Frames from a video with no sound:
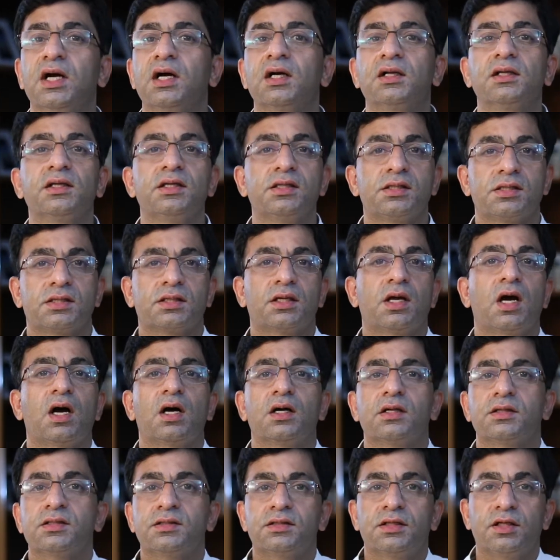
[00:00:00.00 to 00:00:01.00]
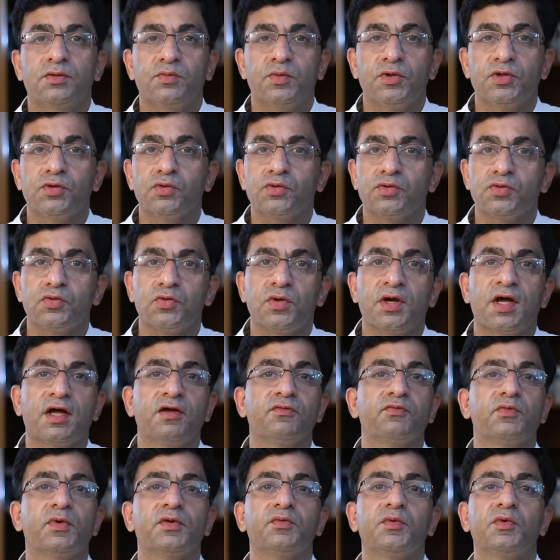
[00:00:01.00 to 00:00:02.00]
ugly scars that we used to
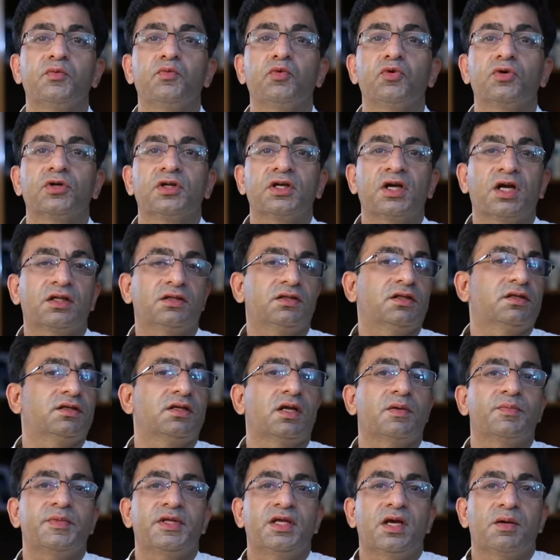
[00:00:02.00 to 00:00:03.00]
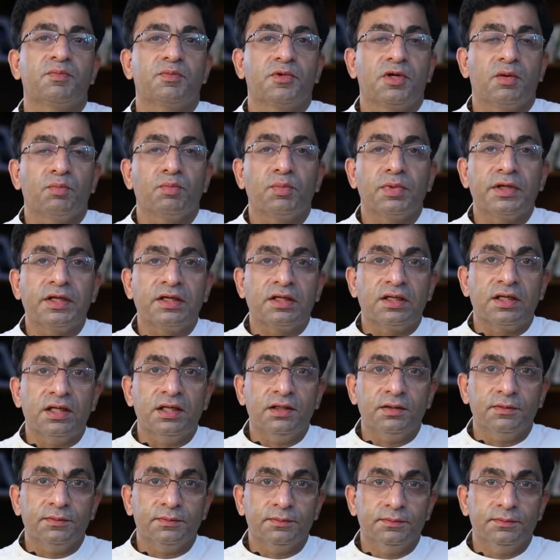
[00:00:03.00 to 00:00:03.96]
have when we would cut the tummy up completely.